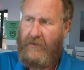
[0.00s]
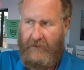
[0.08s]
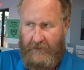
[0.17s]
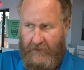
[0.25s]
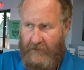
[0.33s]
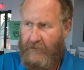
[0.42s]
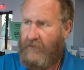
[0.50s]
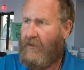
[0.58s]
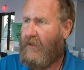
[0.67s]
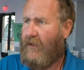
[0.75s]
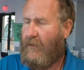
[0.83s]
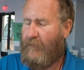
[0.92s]
You know, mm-hmm.
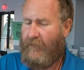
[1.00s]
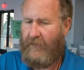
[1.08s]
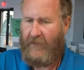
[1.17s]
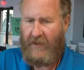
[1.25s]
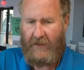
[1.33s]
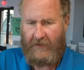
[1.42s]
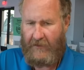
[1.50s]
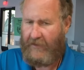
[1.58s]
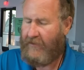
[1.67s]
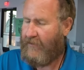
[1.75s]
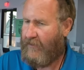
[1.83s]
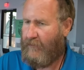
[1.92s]
um, I
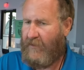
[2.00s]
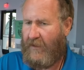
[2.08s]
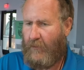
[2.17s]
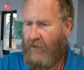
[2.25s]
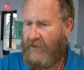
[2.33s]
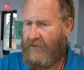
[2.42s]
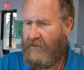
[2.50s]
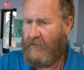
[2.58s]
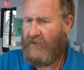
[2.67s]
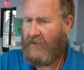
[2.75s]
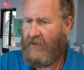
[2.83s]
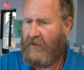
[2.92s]
like them. I watch them
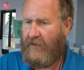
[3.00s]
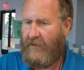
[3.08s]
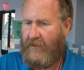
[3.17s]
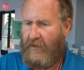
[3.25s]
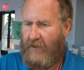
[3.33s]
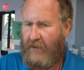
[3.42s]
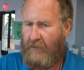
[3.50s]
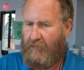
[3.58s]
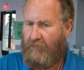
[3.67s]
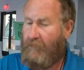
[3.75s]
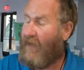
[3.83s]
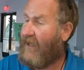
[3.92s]
a lot. Yeah. Um,
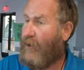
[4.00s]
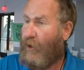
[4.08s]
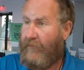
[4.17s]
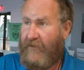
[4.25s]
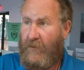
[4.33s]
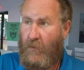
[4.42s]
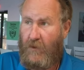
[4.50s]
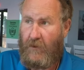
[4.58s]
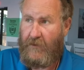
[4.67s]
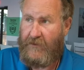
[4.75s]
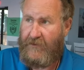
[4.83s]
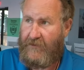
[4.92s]
my RV
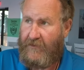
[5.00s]
works.